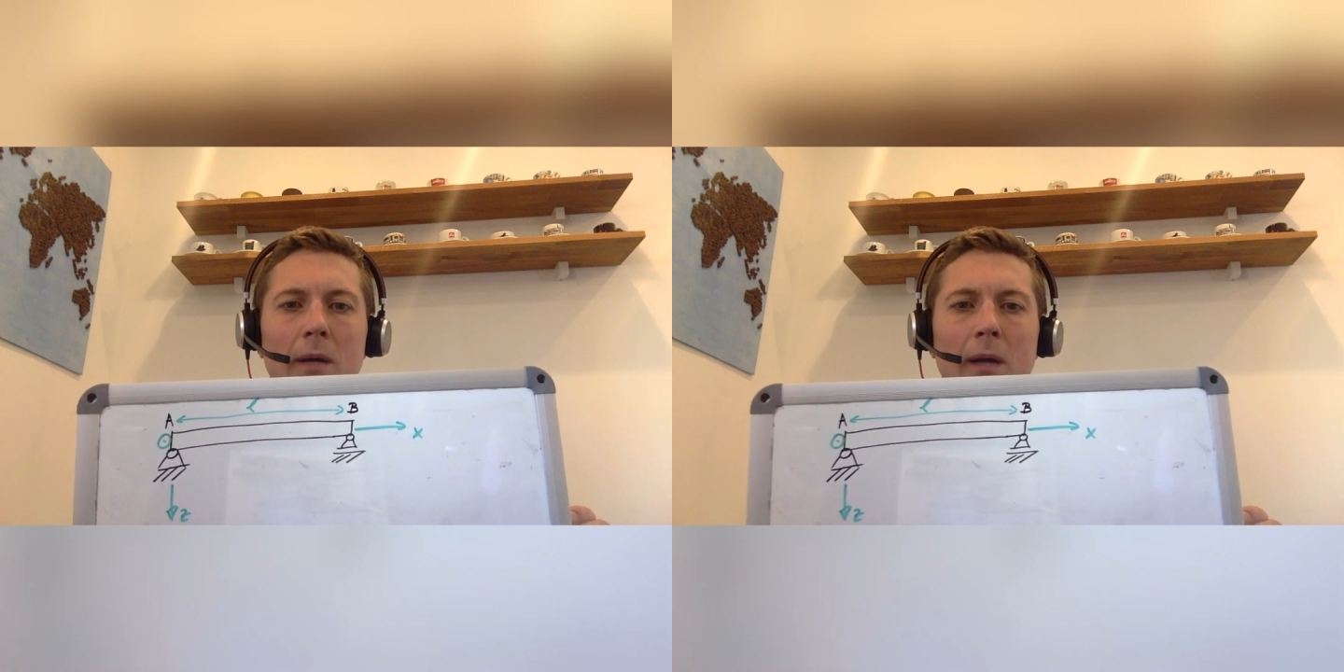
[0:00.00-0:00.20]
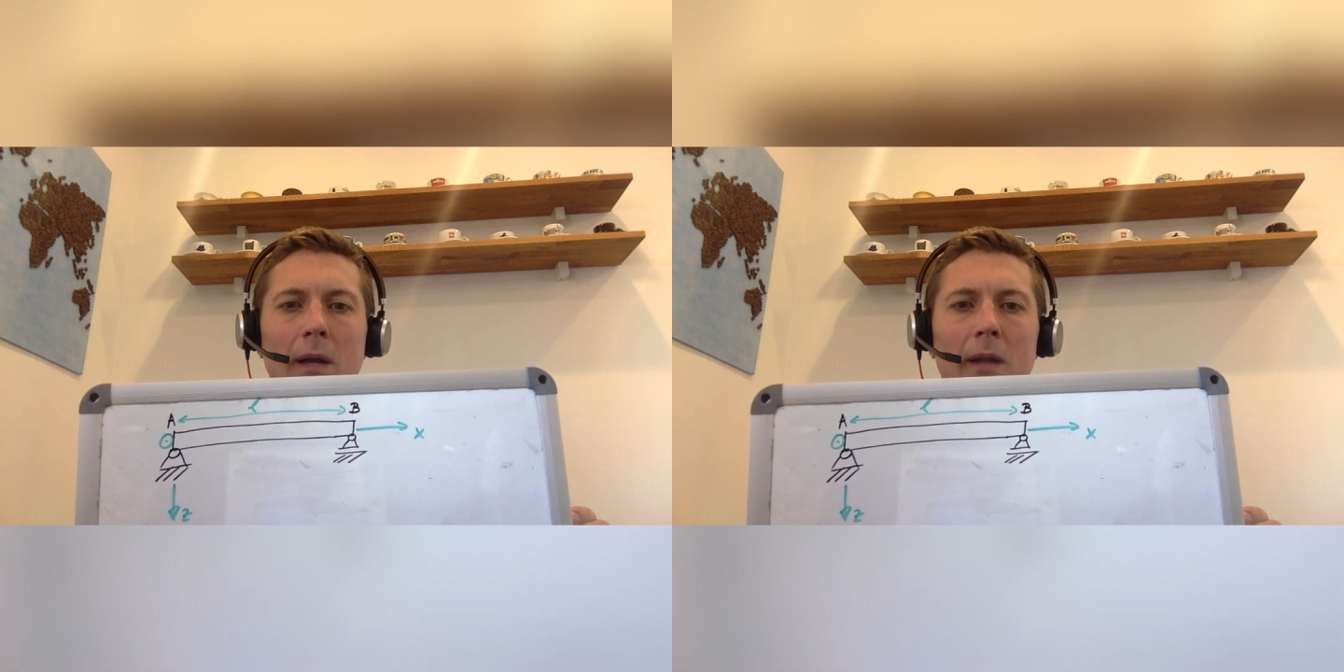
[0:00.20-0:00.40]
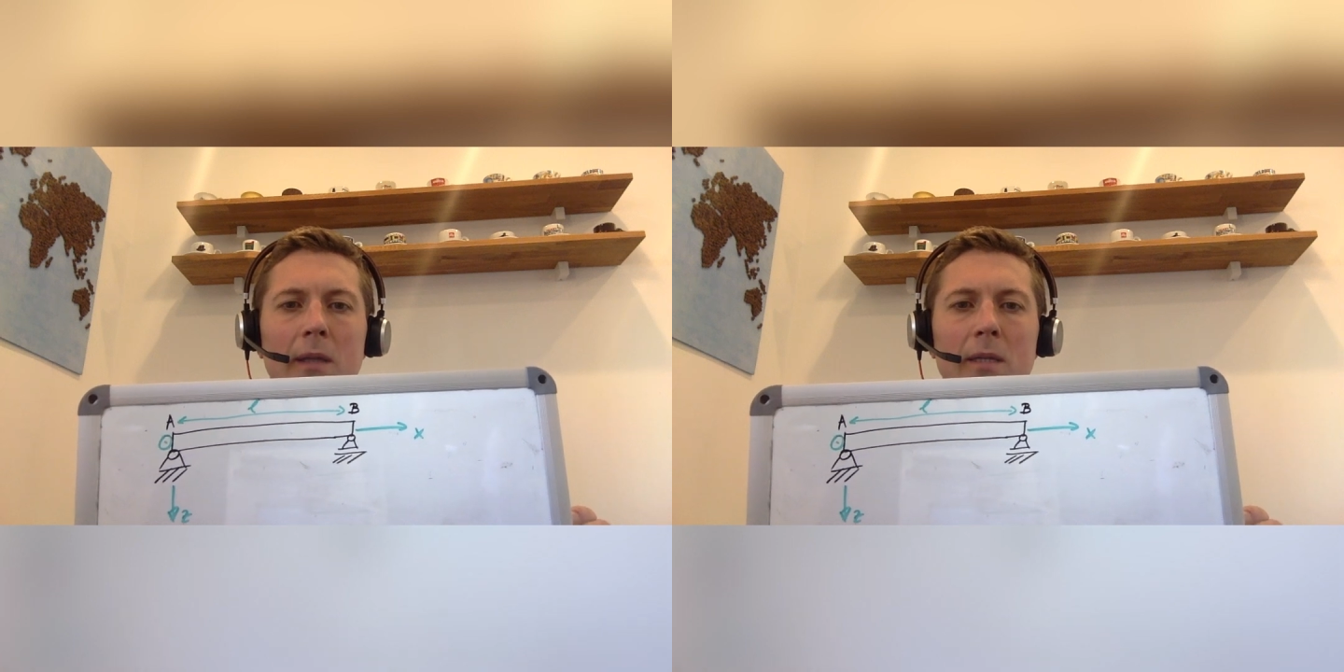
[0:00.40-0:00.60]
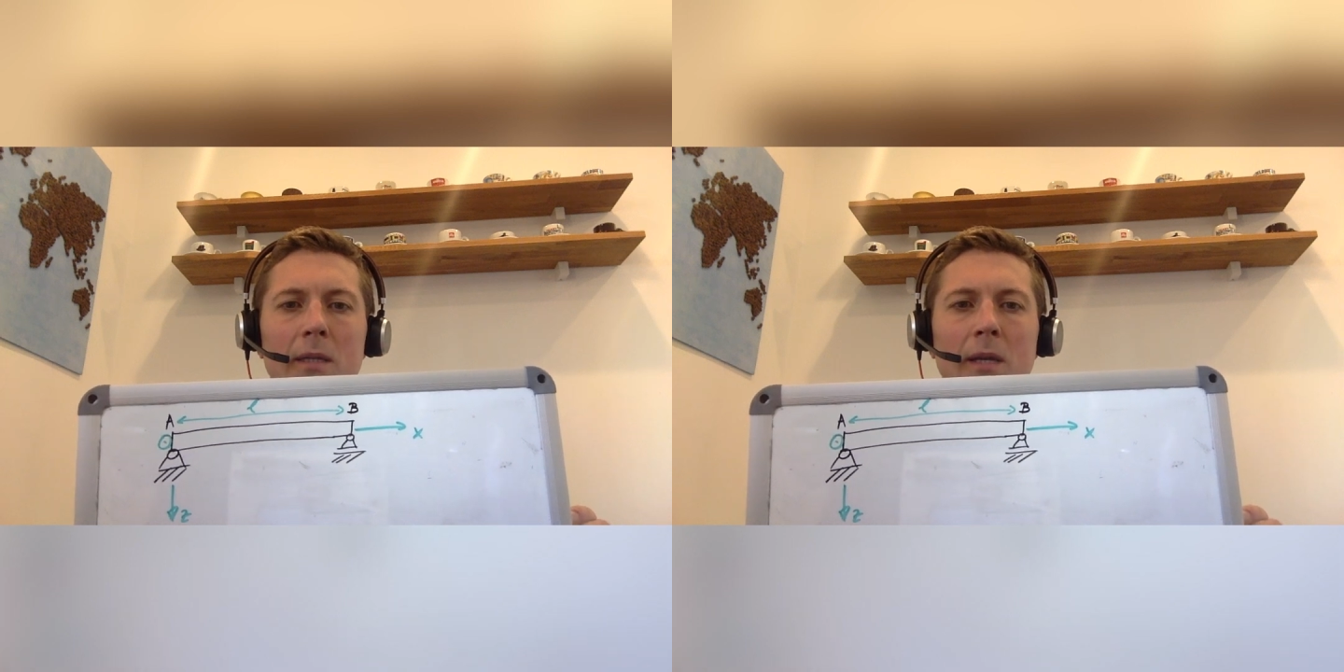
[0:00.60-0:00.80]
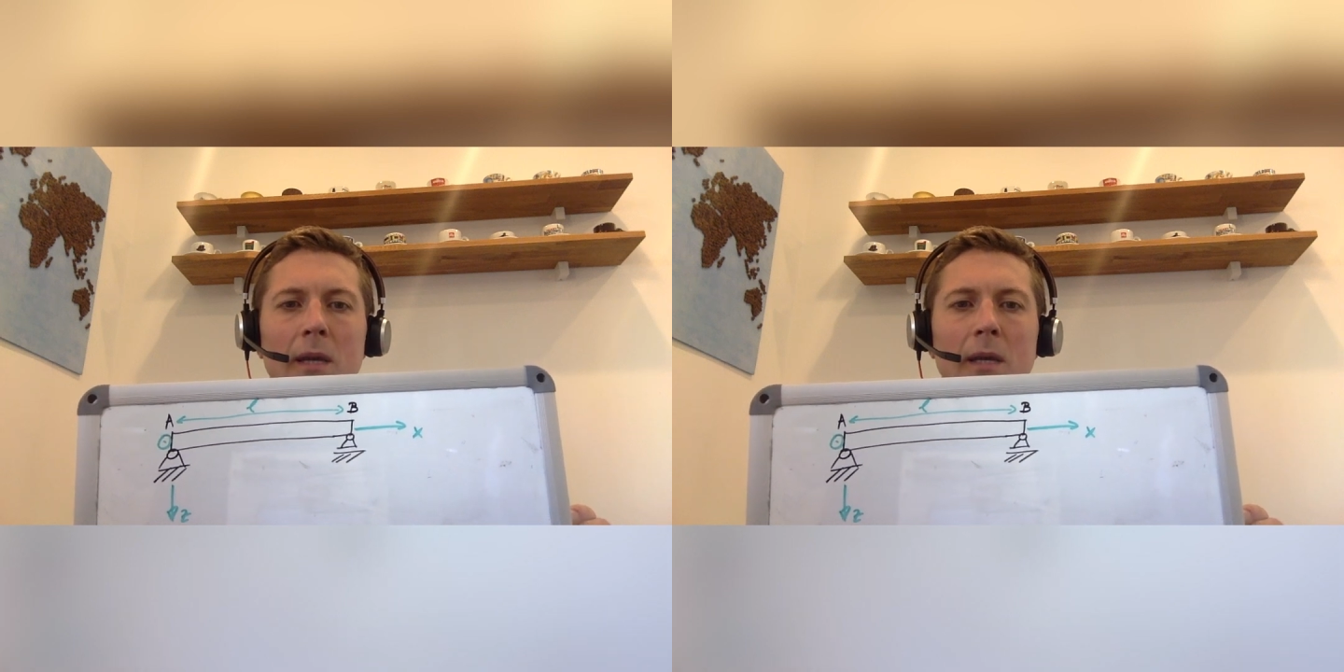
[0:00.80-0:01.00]
And in this
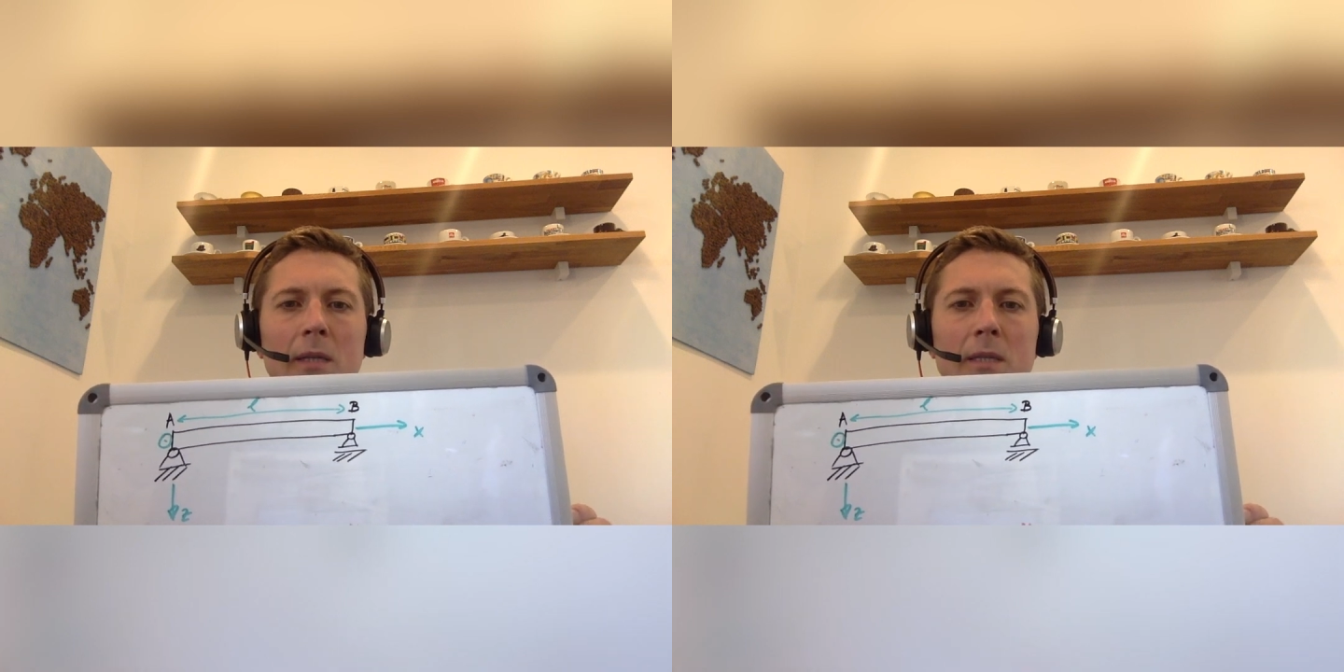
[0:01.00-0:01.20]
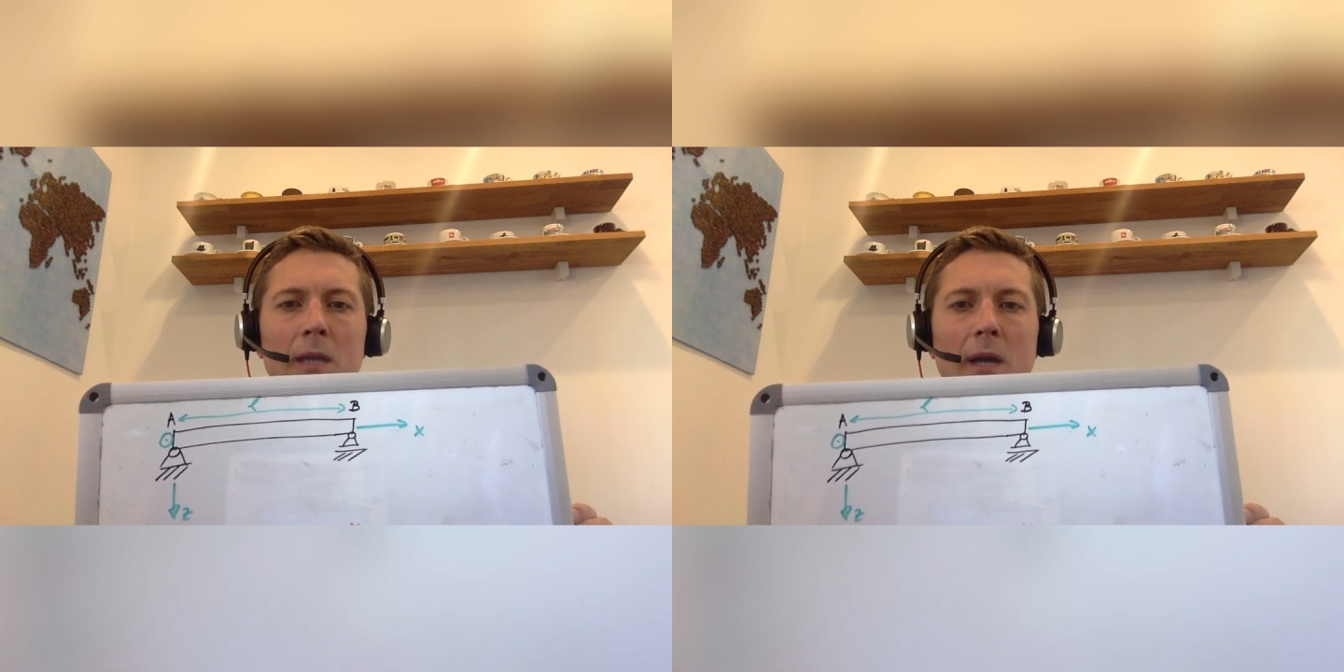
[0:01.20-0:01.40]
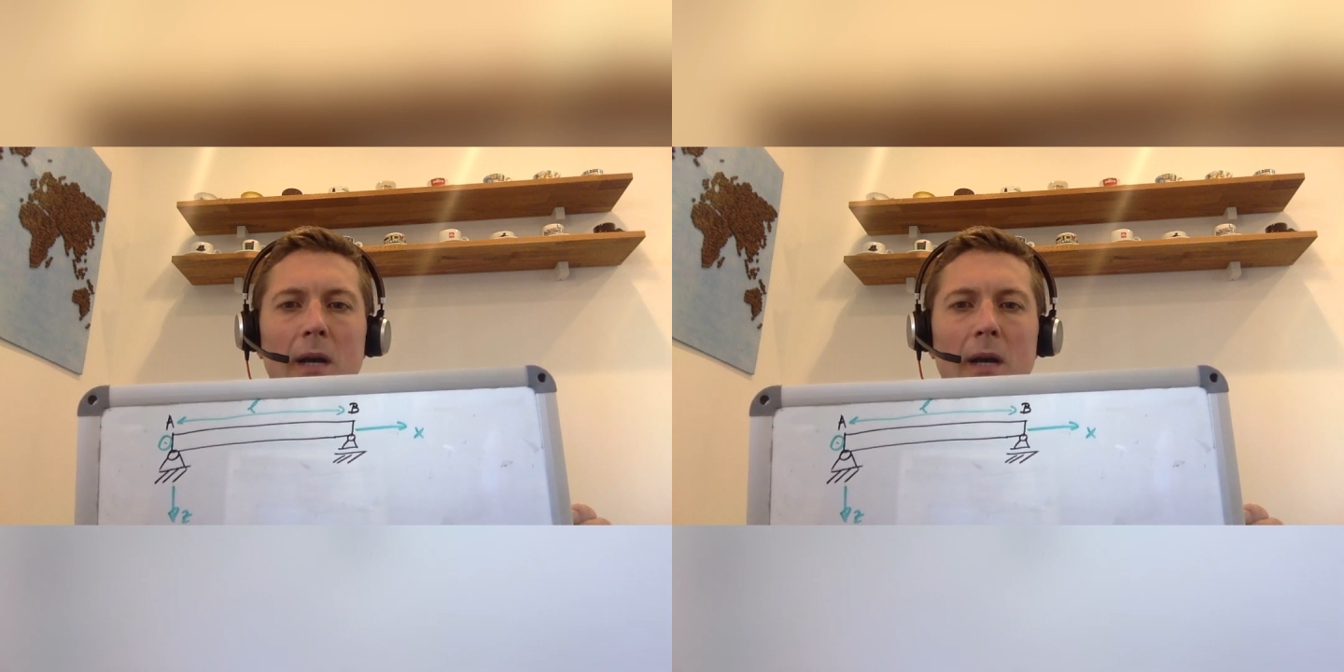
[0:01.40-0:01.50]
case,